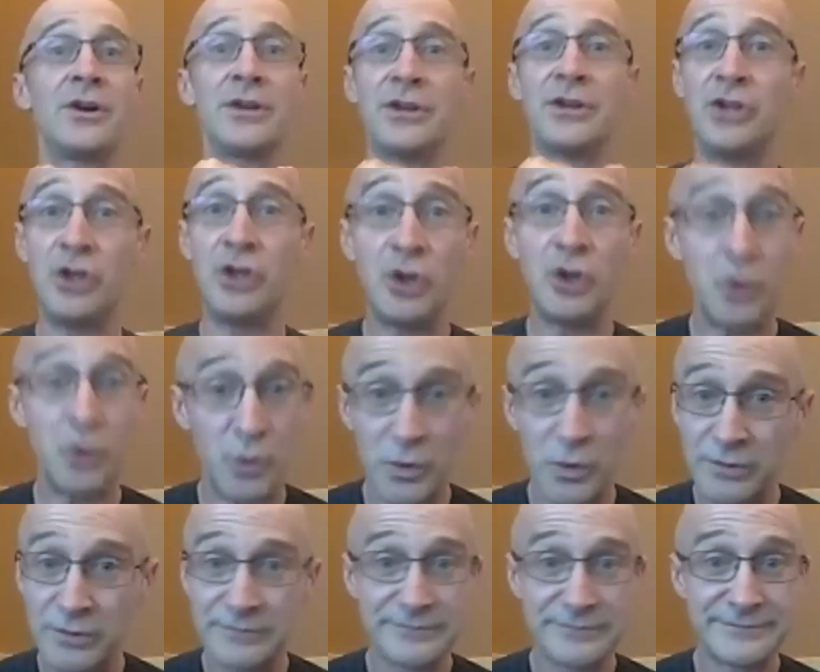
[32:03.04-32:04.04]
you,
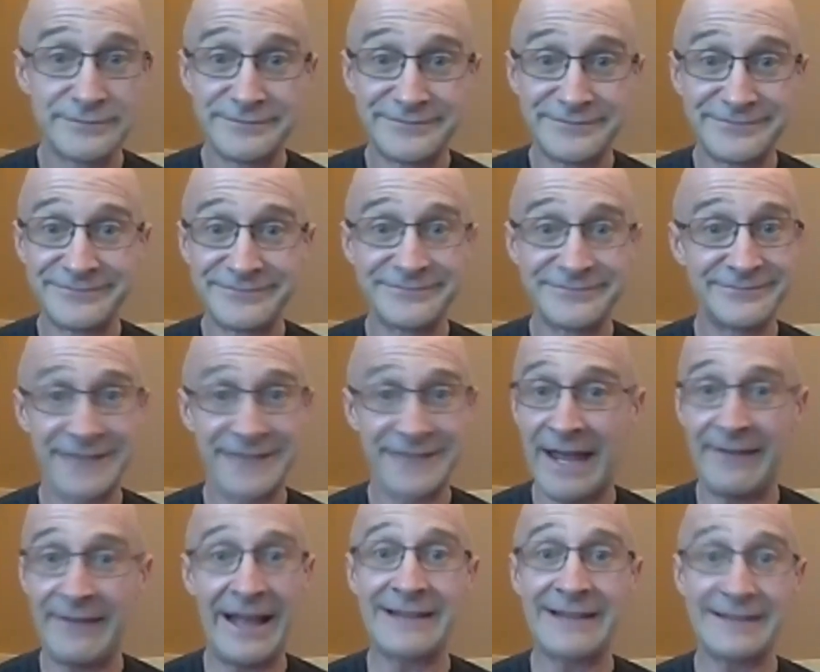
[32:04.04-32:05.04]

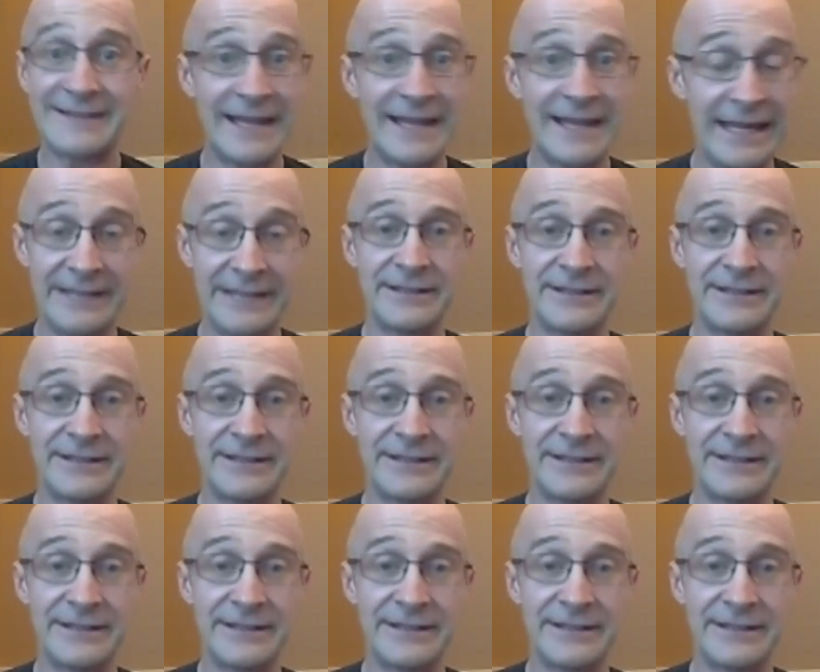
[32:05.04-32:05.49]
and that's it.